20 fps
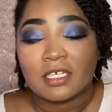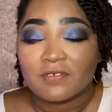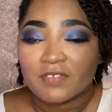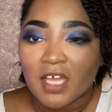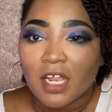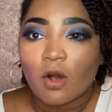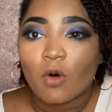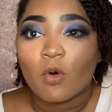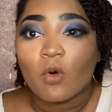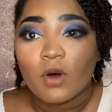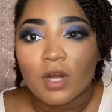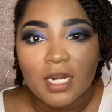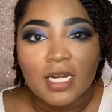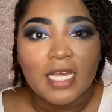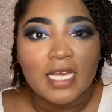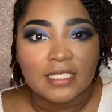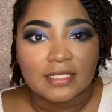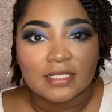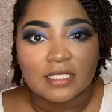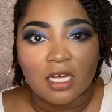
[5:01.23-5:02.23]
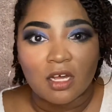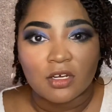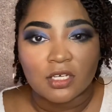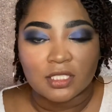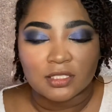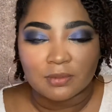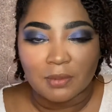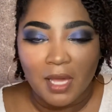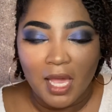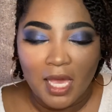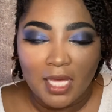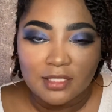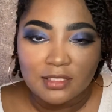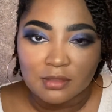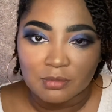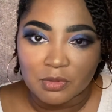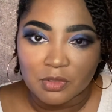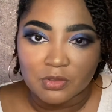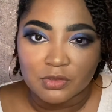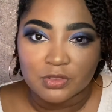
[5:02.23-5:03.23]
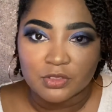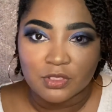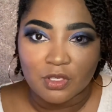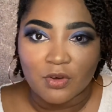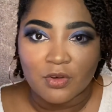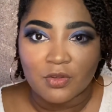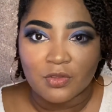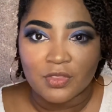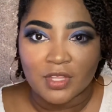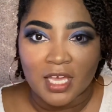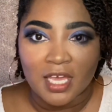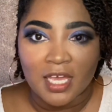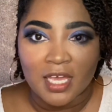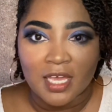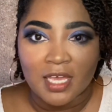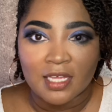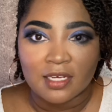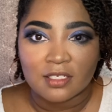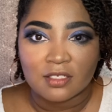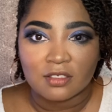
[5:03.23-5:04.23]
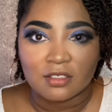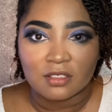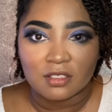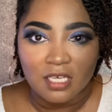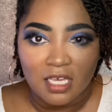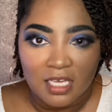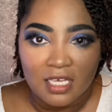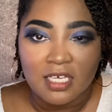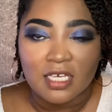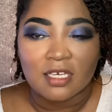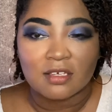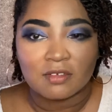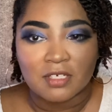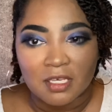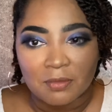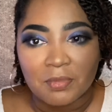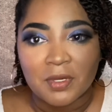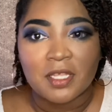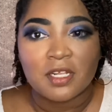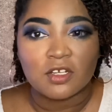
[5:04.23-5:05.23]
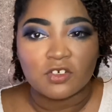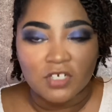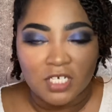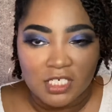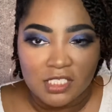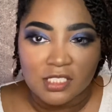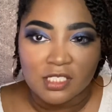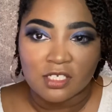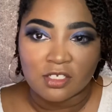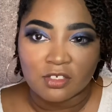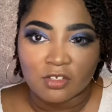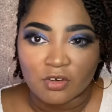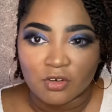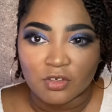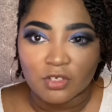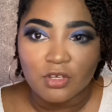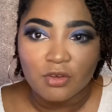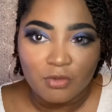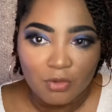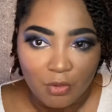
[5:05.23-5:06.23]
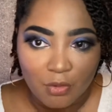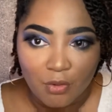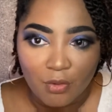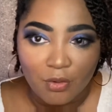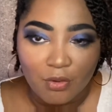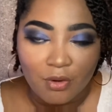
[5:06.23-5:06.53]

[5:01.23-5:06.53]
that on as long as possible so that it penetrates in your cuticle.